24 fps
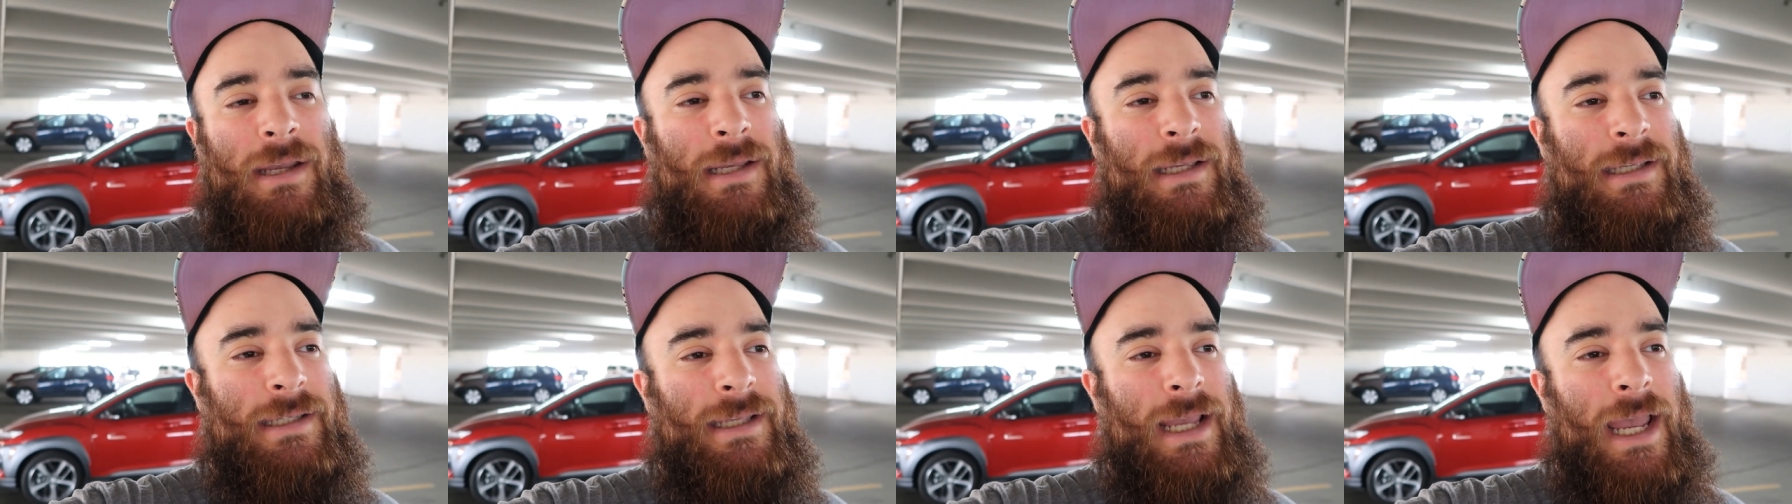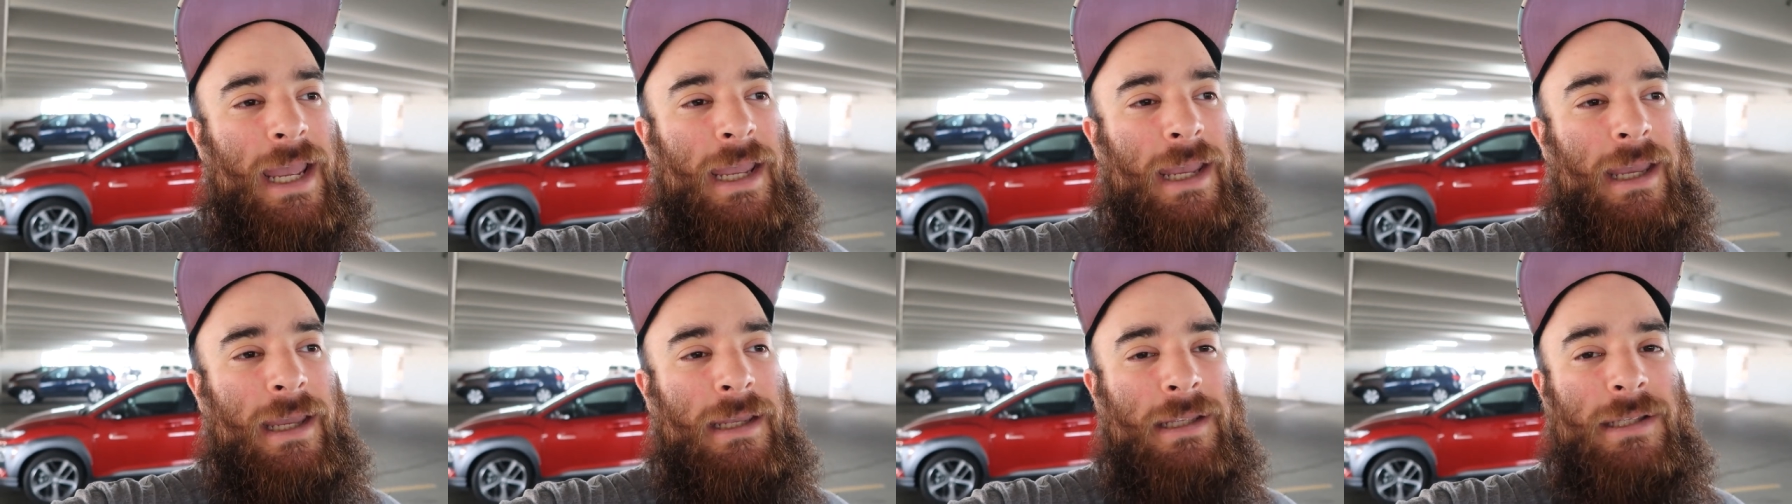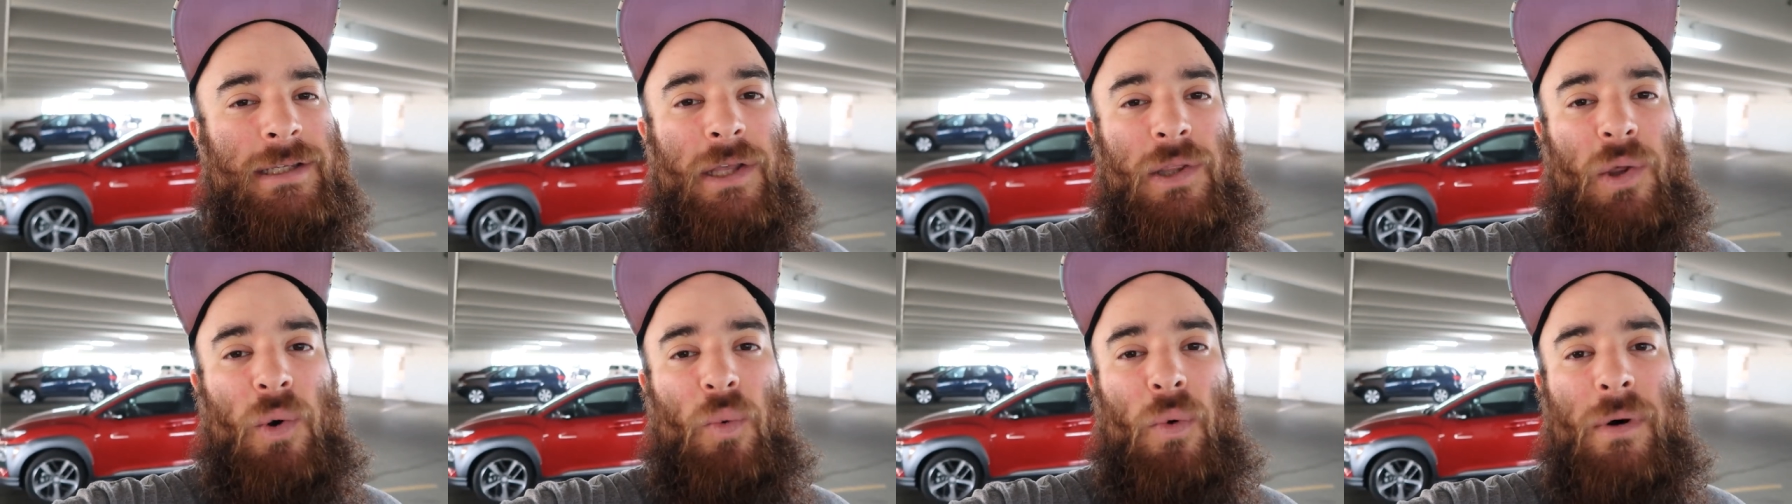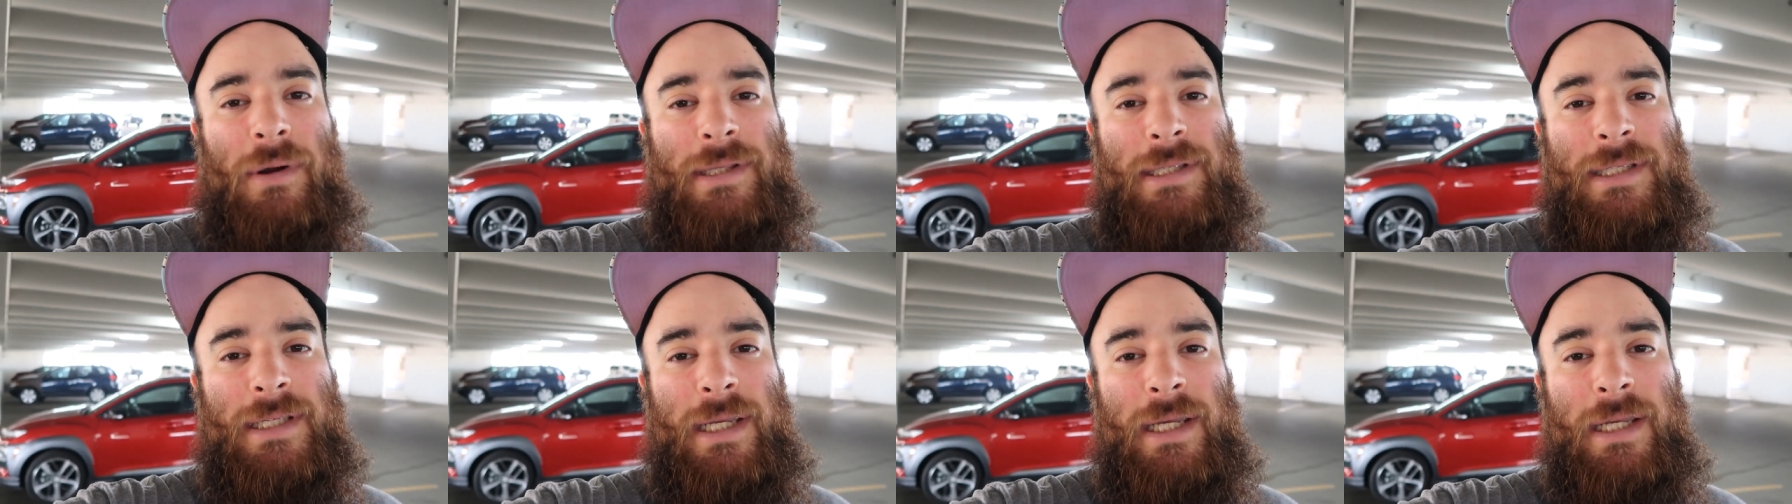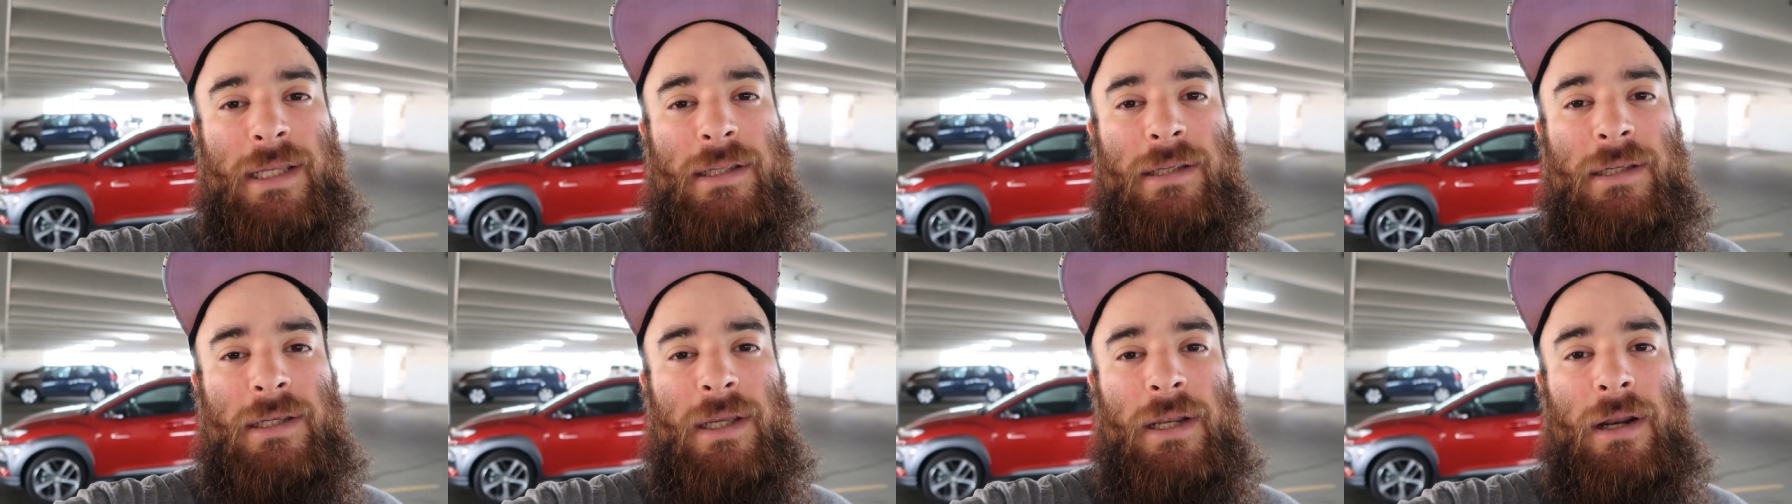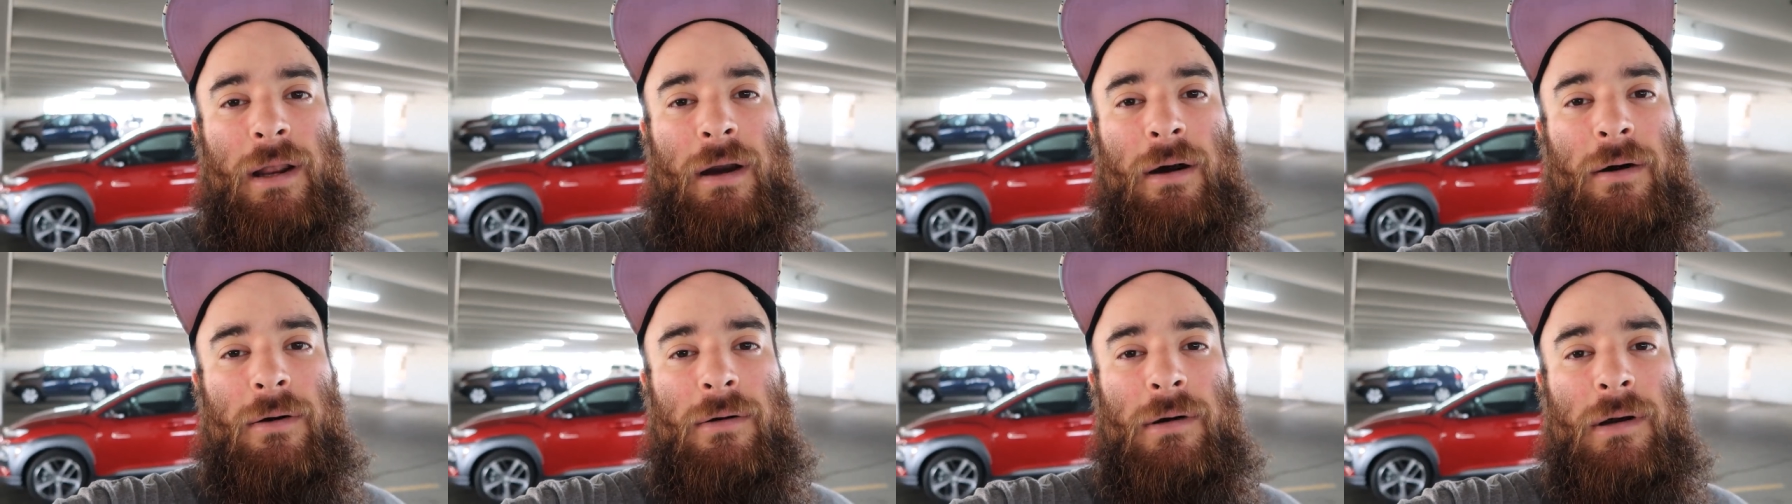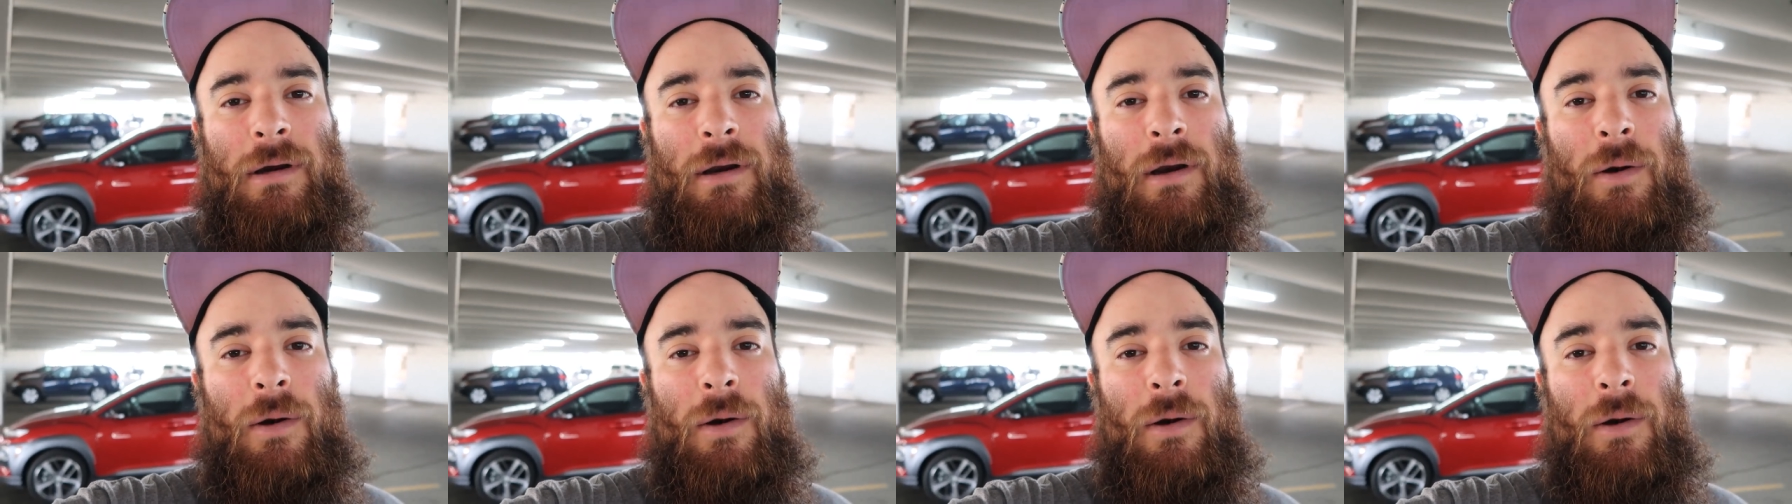saying to the one seat, you know,